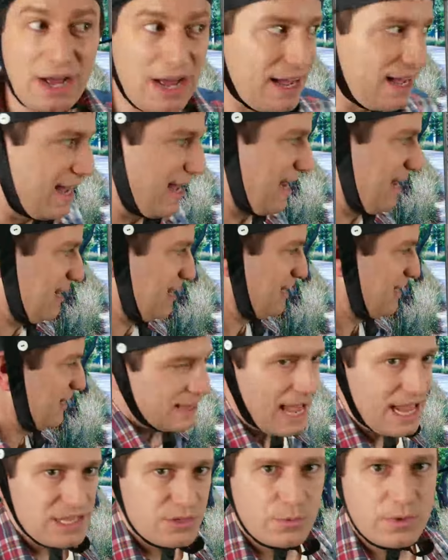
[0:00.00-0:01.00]
by
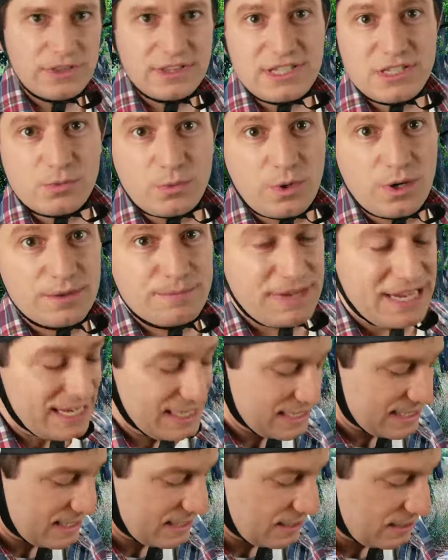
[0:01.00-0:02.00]
that's what this word
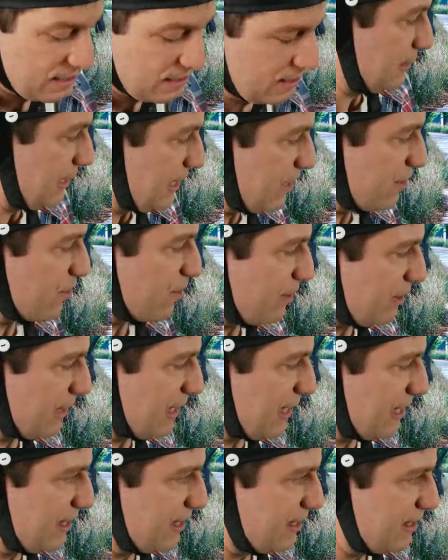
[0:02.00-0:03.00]
means.
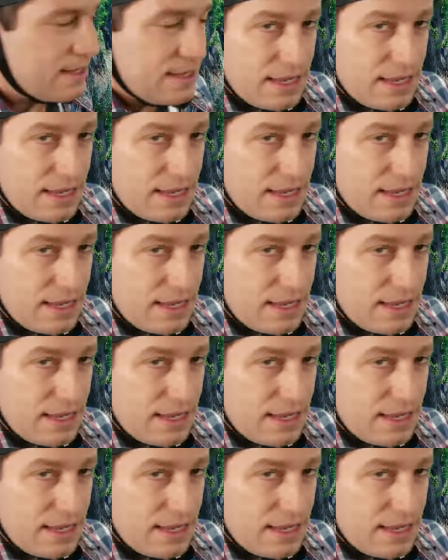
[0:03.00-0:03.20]
Literally,